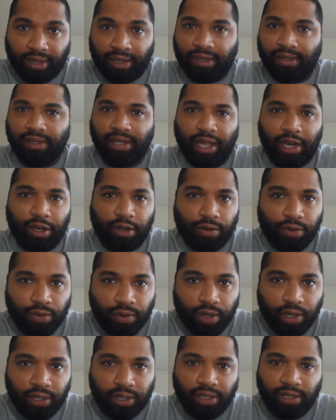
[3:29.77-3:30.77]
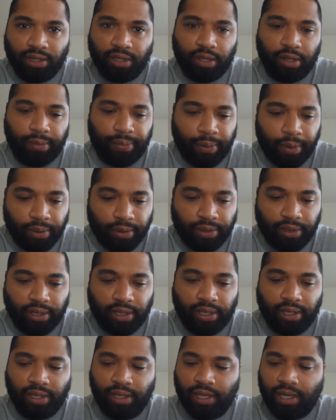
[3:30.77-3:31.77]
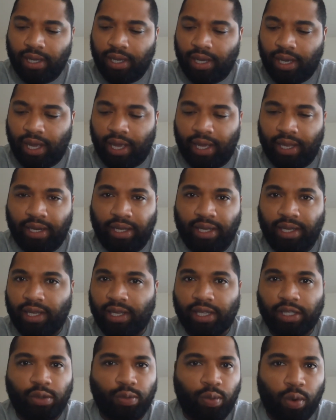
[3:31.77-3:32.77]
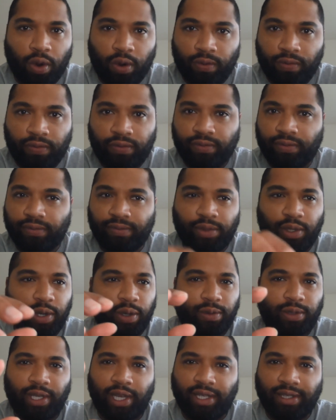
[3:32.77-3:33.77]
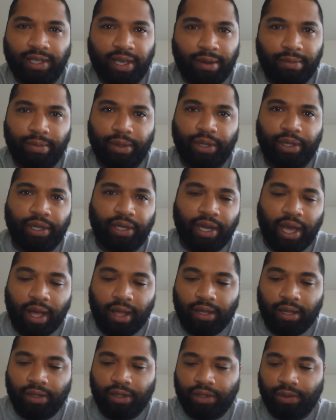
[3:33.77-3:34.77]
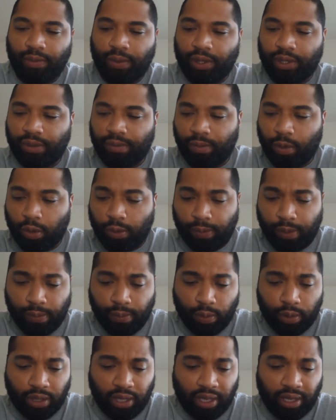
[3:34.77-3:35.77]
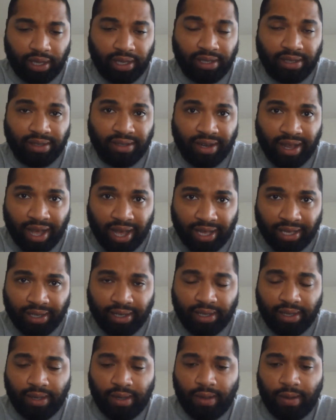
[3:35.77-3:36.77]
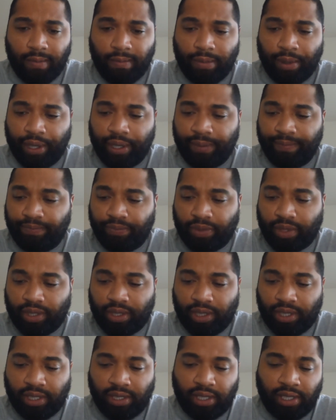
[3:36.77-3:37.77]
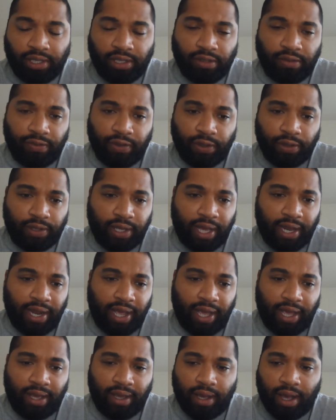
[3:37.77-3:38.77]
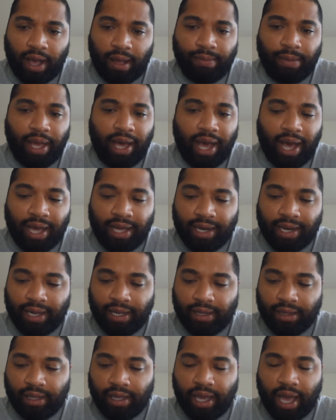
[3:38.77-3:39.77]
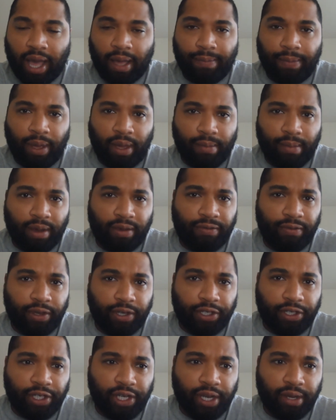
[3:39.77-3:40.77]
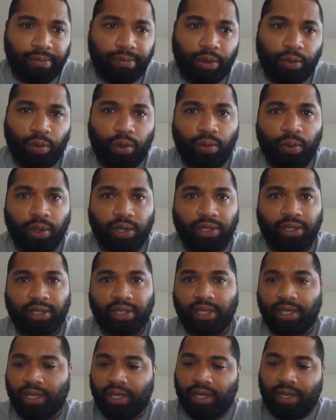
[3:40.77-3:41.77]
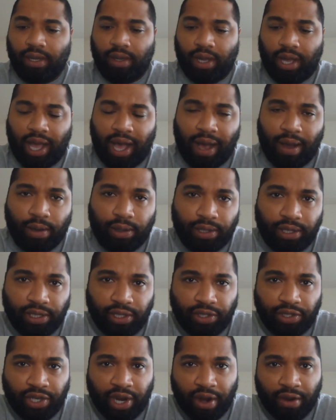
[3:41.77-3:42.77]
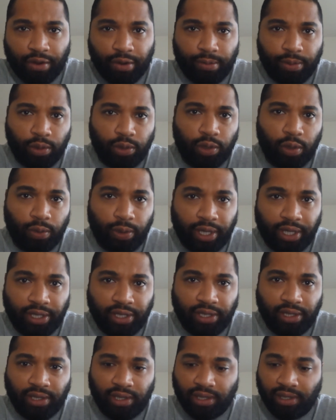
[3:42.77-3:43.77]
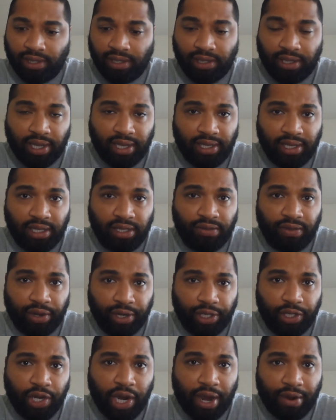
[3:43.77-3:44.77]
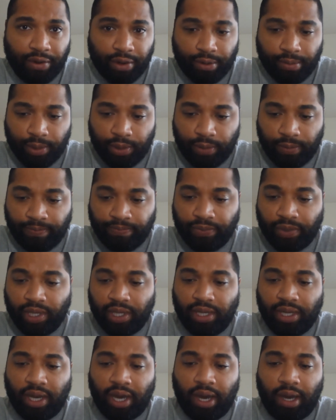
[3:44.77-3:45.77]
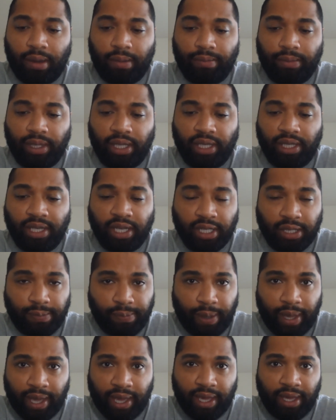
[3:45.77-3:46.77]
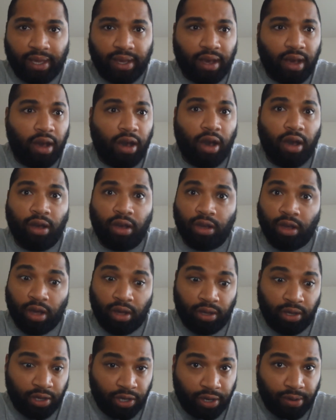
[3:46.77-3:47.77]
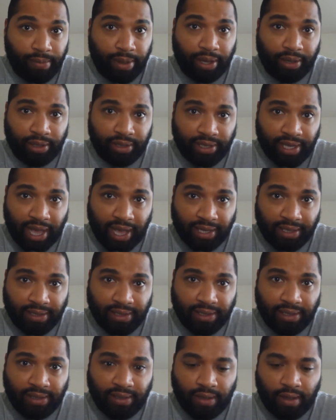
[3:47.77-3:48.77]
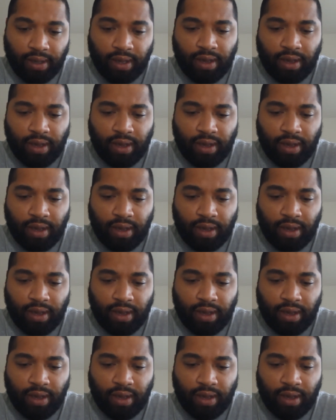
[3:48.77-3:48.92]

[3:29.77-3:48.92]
He's not a crook. He's a good person, and he is worth, say $10 billion, which most people think he's not. But he just feels that, hey, I'm not hiding anything. I pay my fair share. But we want to see how is his charitable donations, because he said he's very charitable. He does pay a good amount of taxes.